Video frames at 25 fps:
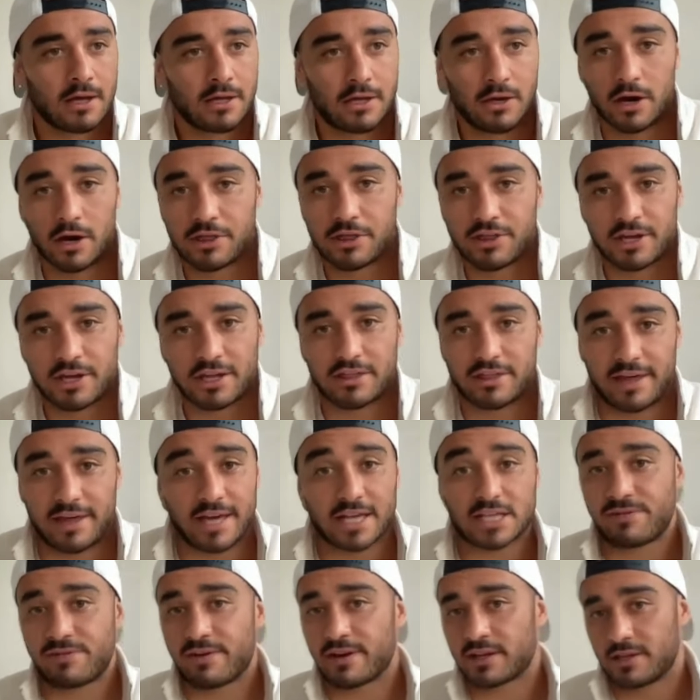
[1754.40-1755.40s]
yeah, I think the
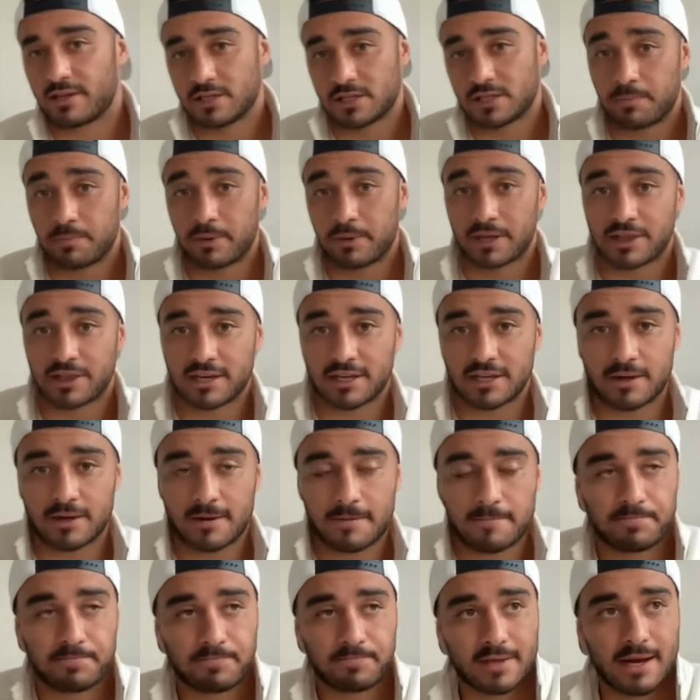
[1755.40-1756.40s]
X factor is a big thing
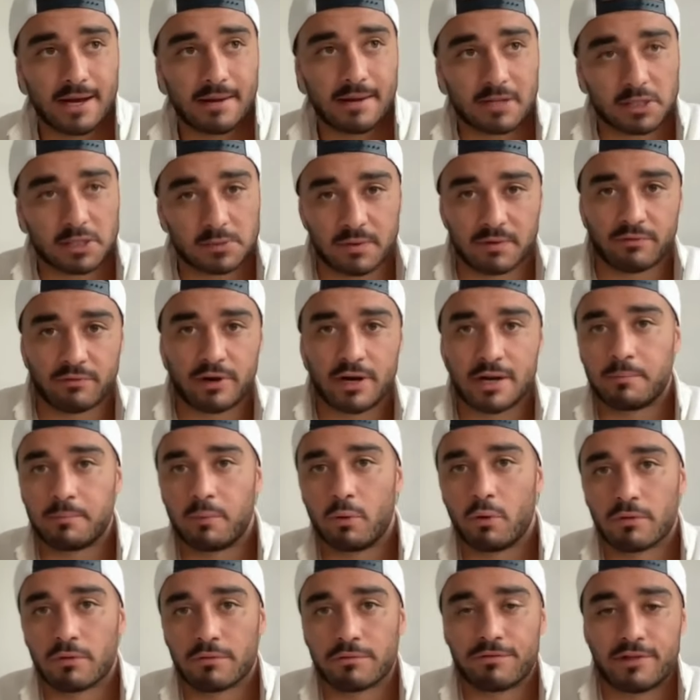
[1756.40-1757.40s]
that um, that's been really
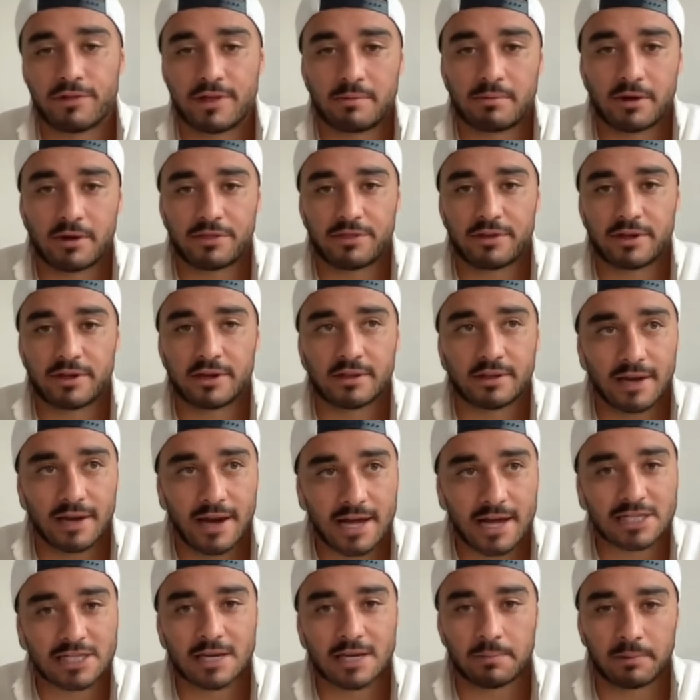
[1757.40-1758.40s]
important for them. I think in the
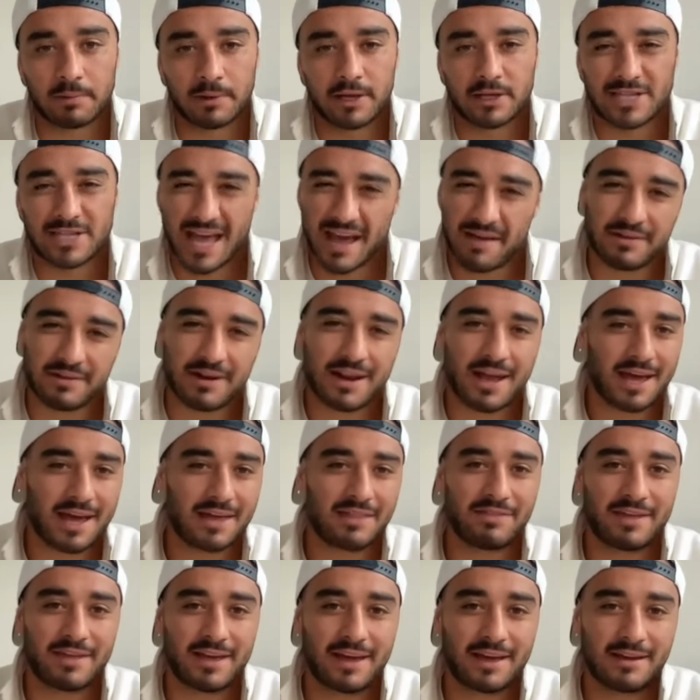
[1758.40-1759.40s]
last couple of years haven't
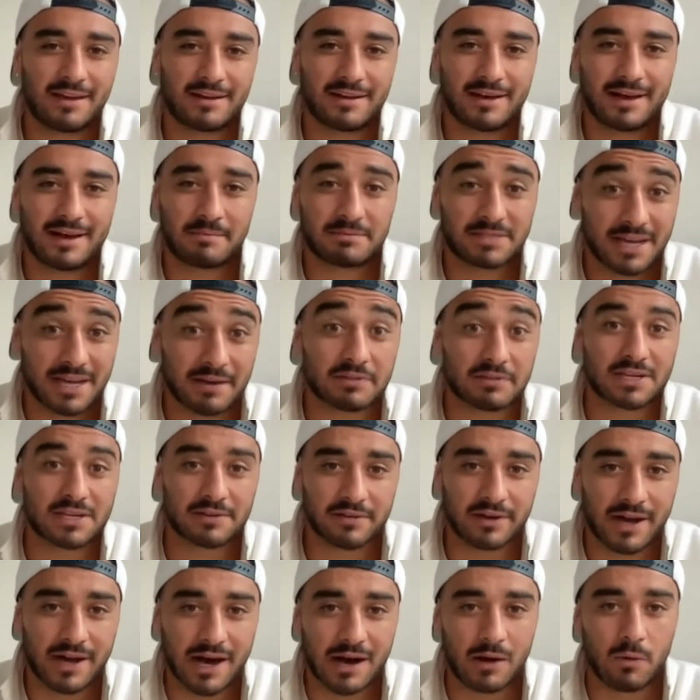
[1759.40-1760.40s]
had that um,
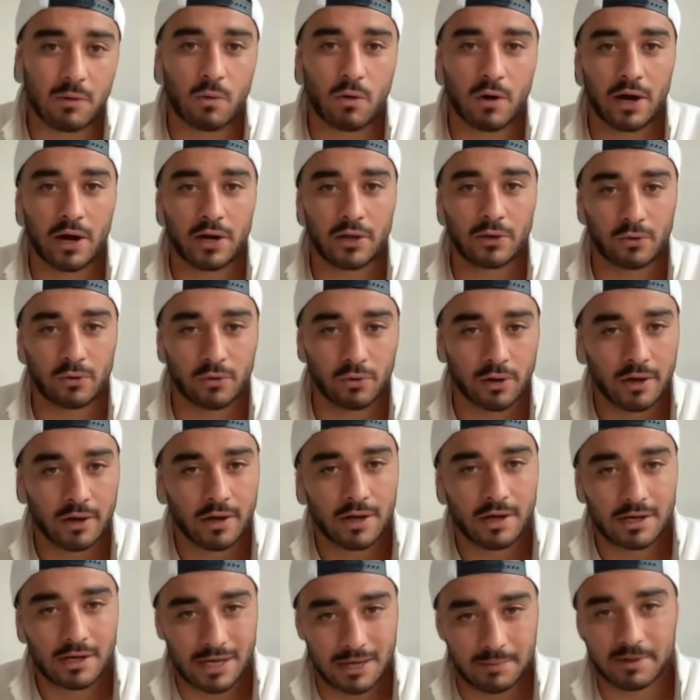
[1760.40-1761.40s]
Tavatavanawai or
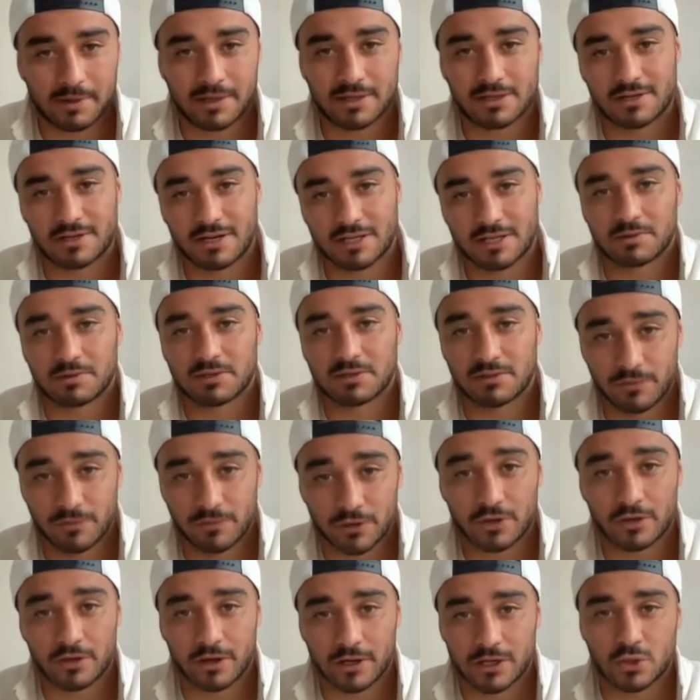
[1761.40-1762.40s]
Kneepkens and Ataba
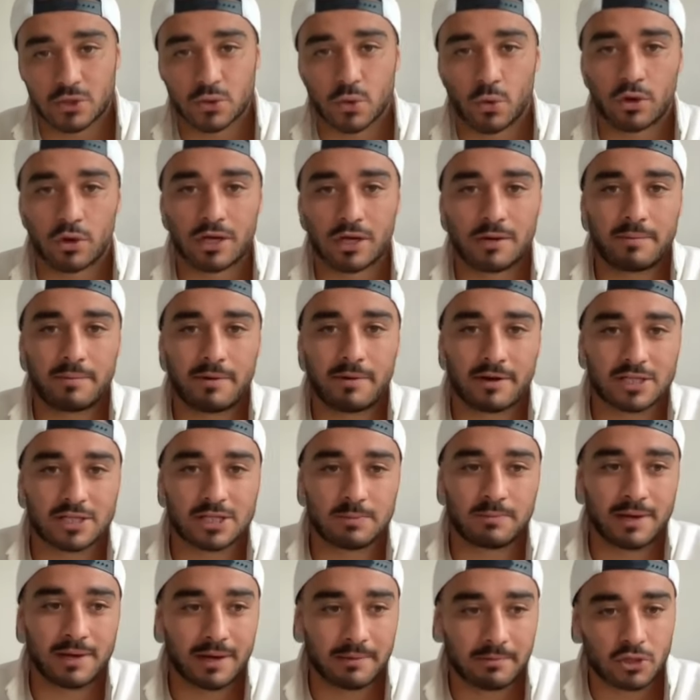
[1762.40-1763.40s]
Tavuki like you're talking about to
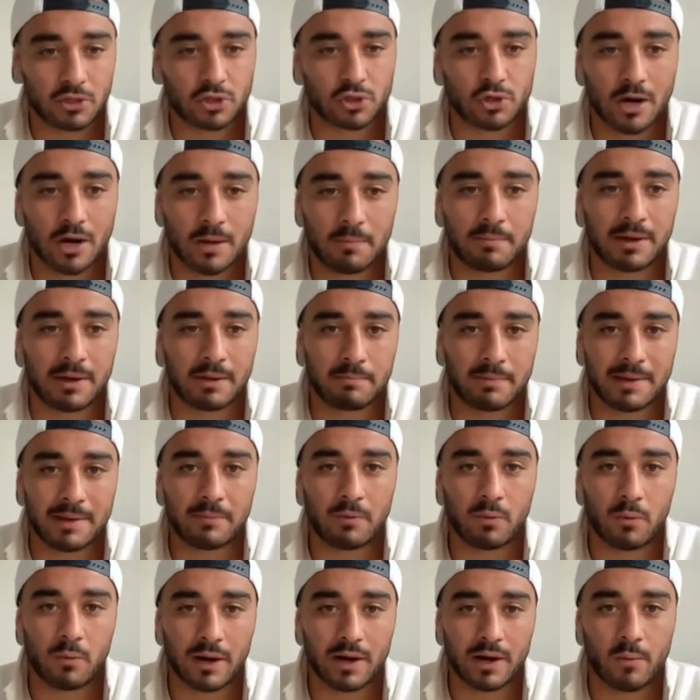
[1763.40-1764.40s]
be able to try and beat
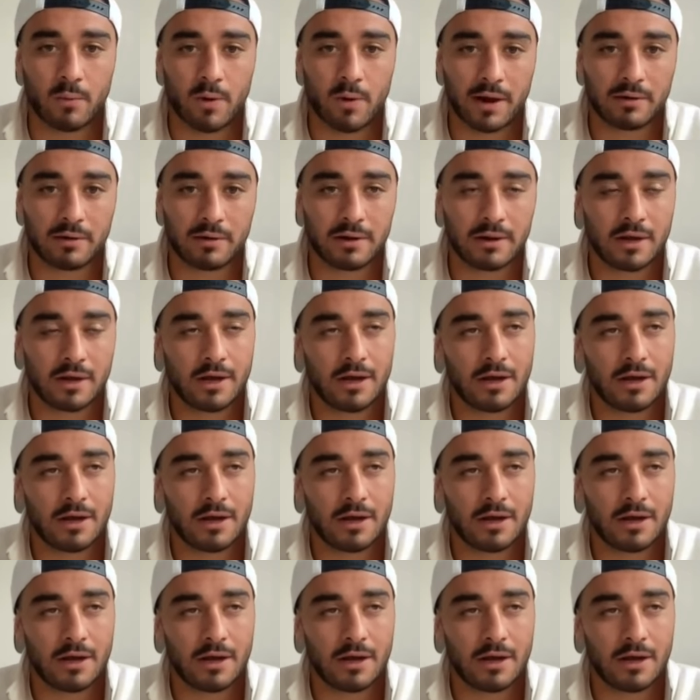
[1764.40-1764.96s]
people one on one.